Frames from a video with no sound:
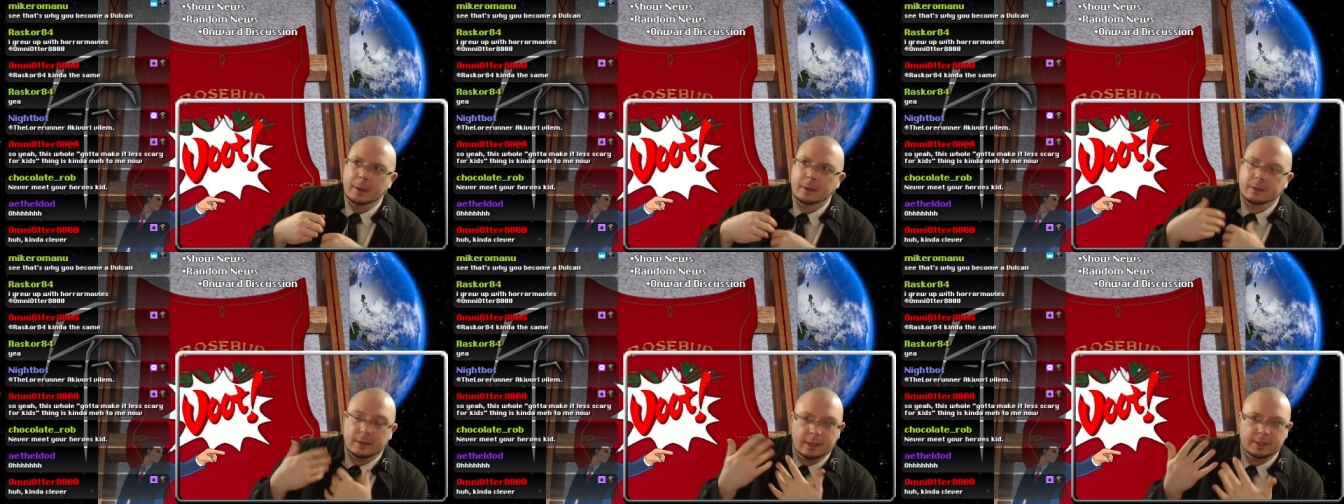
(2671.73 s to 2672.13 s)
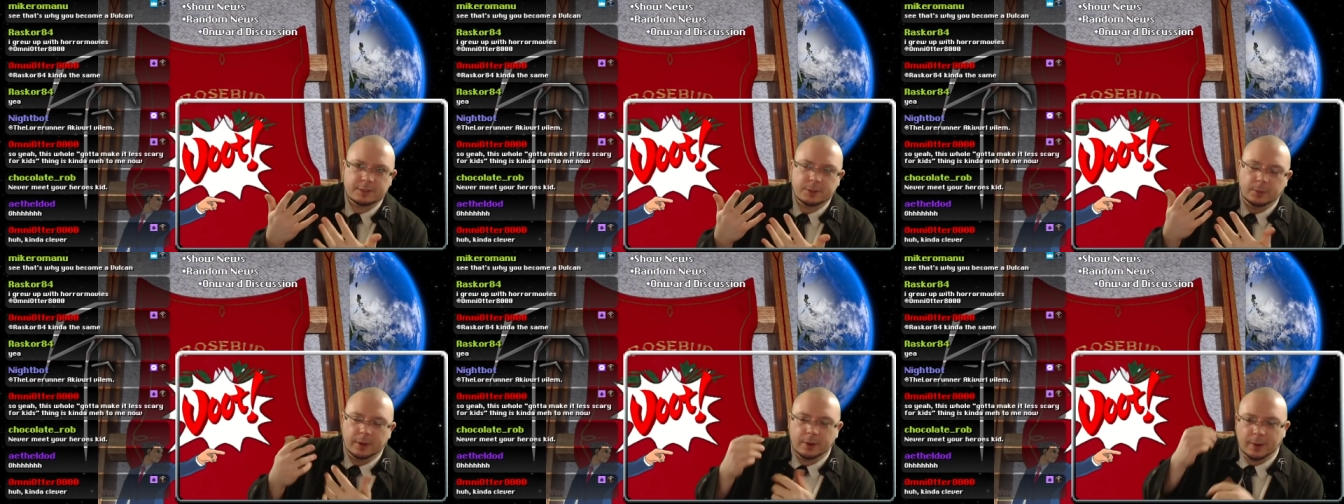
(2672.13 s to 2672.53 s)
He's
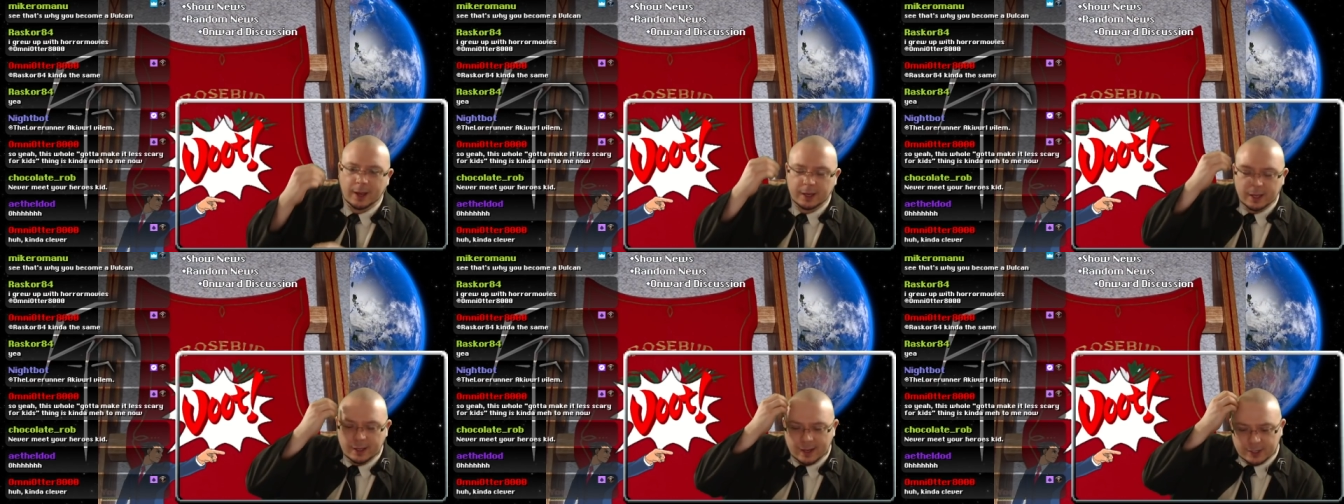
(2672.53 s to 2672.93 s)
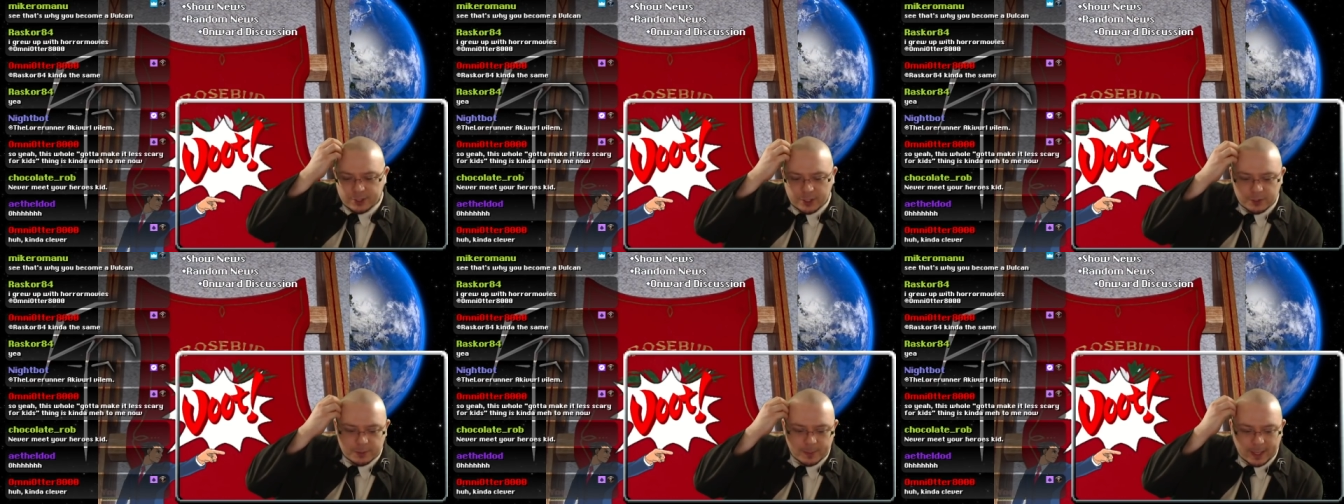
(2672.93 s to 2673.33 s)
the one he can actually
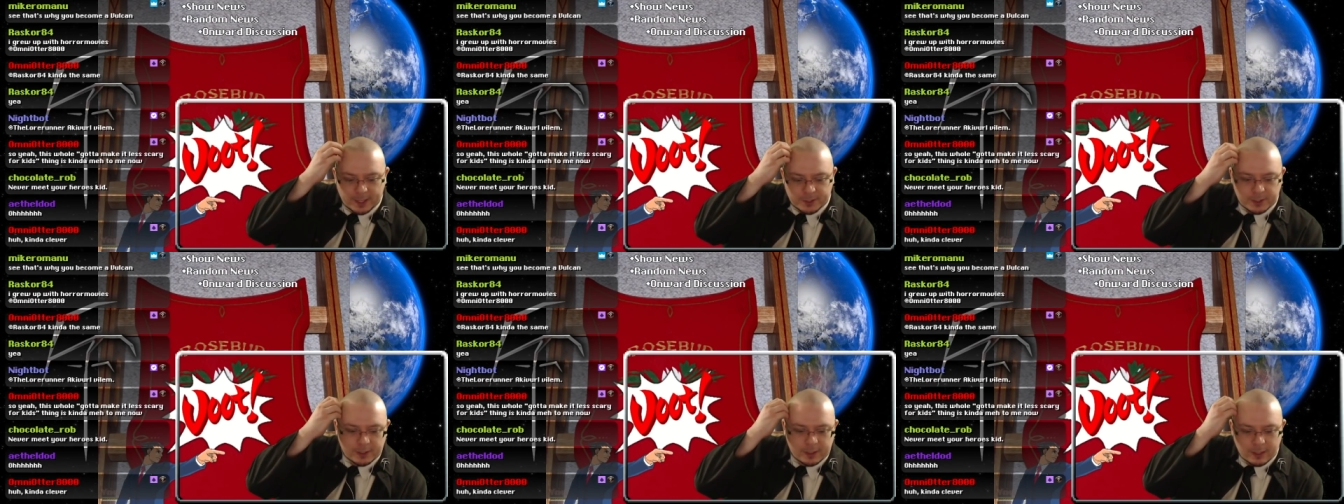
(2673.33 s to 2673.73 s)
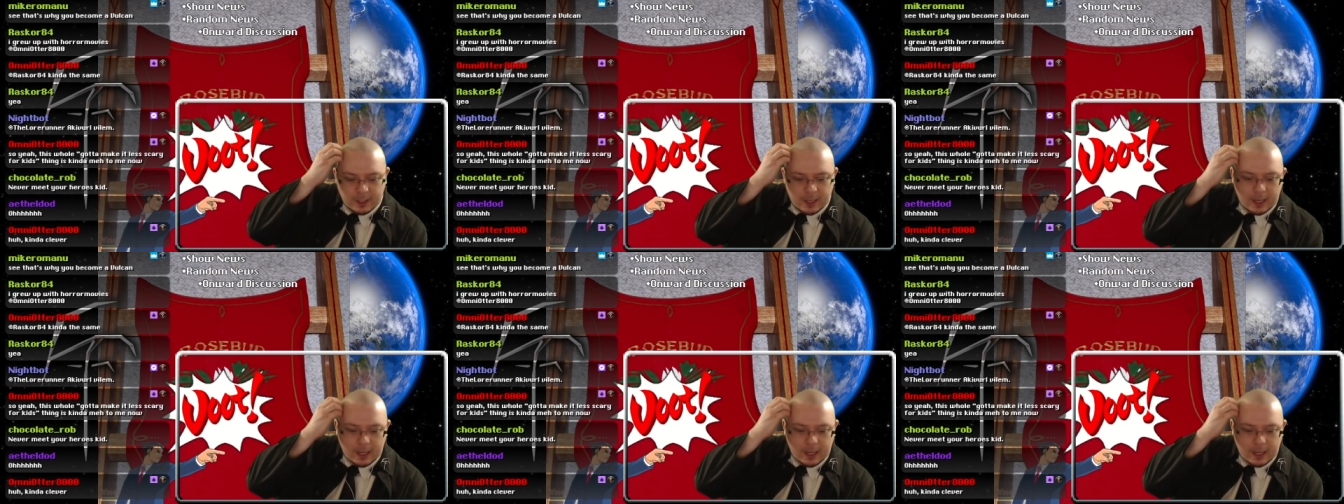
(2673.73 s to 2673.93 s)
use magic.